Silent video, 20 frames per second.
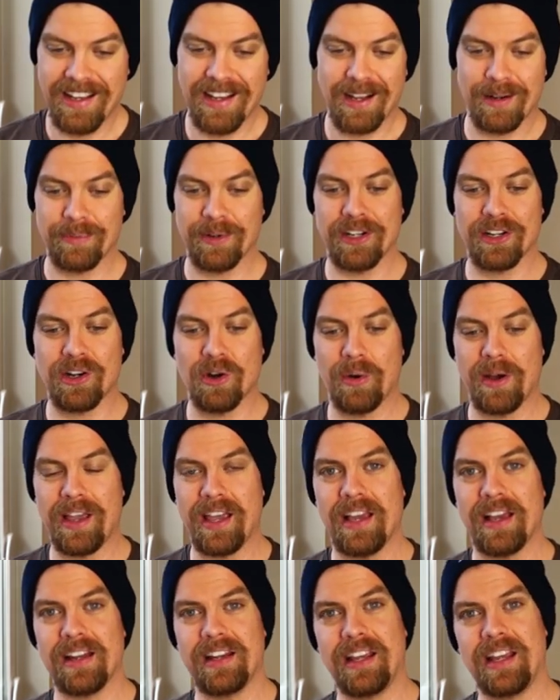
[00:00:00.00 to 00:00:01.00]
I'm gonna go
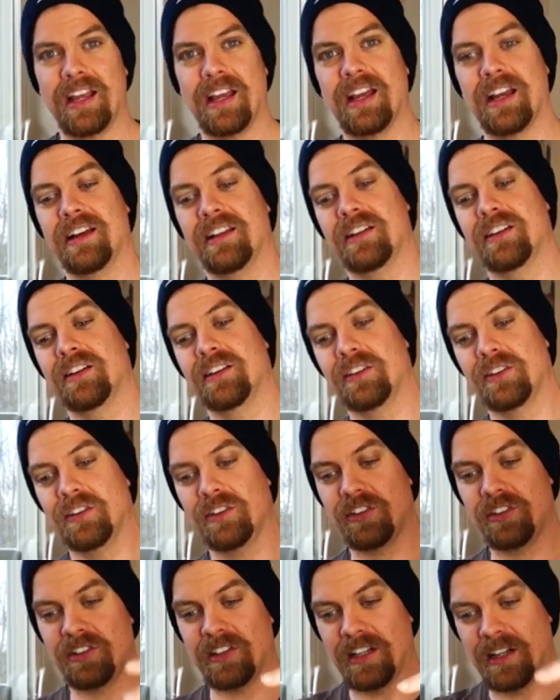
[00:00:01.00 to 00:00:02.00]
ahead and
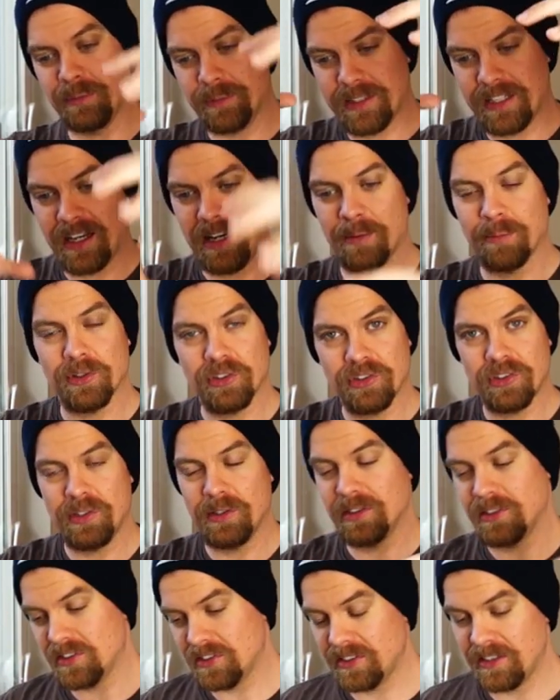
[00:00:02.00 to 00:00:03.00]
set up the camera so you
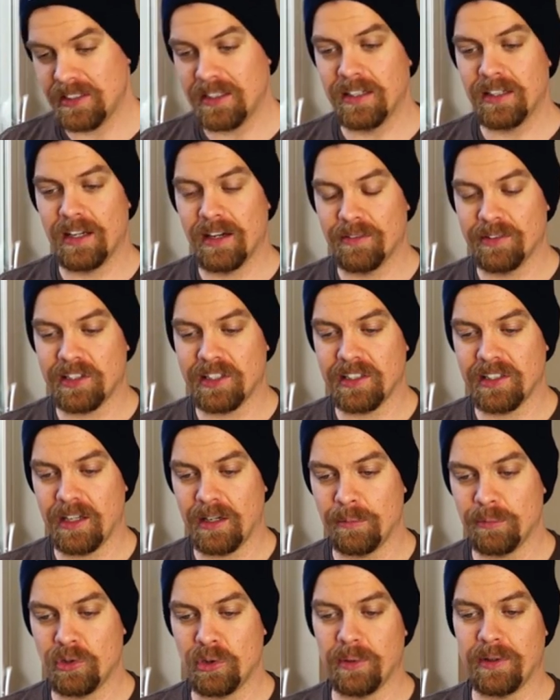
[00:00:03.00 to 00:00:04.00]
can see everything that
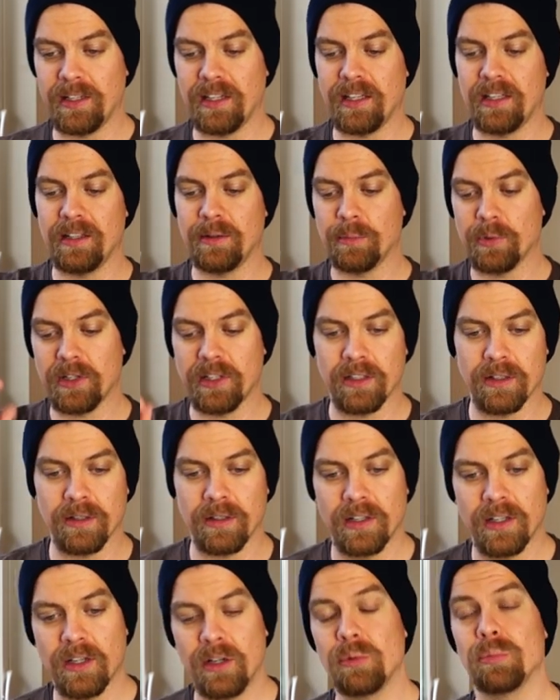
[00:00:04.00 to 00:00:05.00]
I'm doing, and then we're gonna
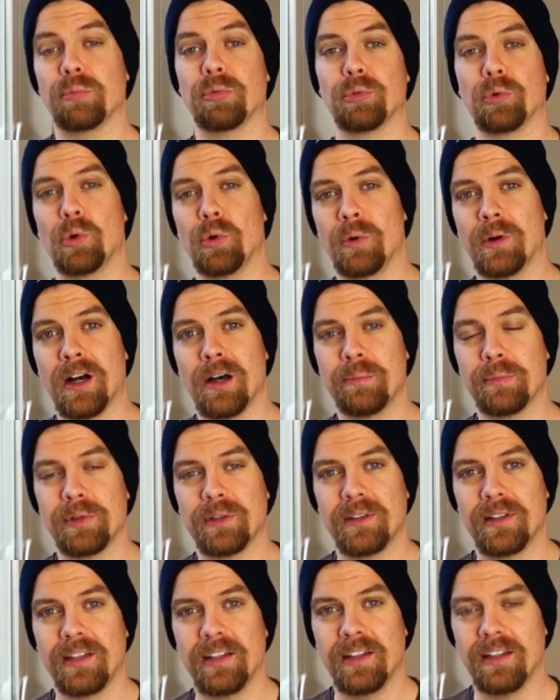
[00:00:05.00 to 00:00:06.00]
brew up
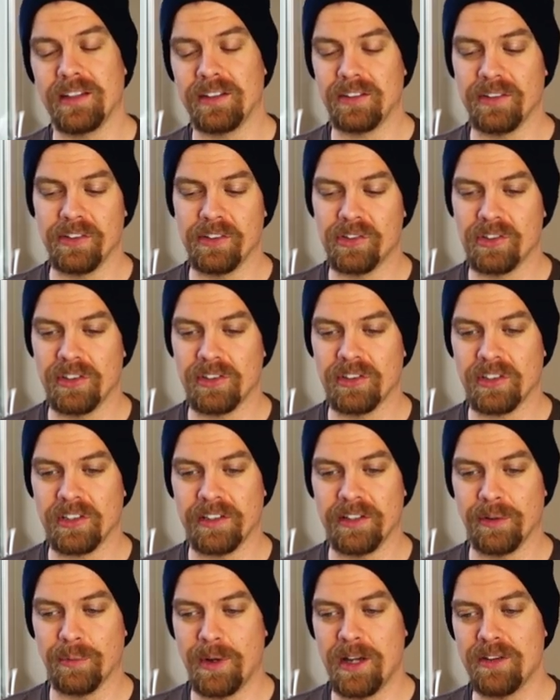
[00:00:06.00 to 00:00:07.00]
a delicious
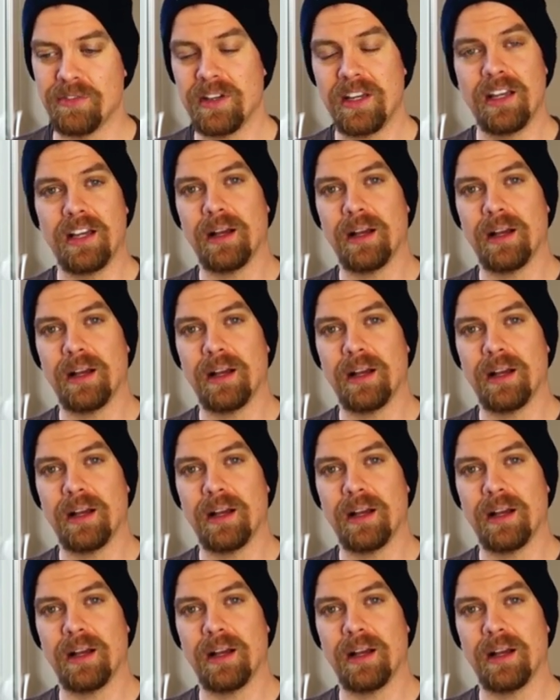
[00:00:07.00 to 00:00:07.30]
Kalita Wave.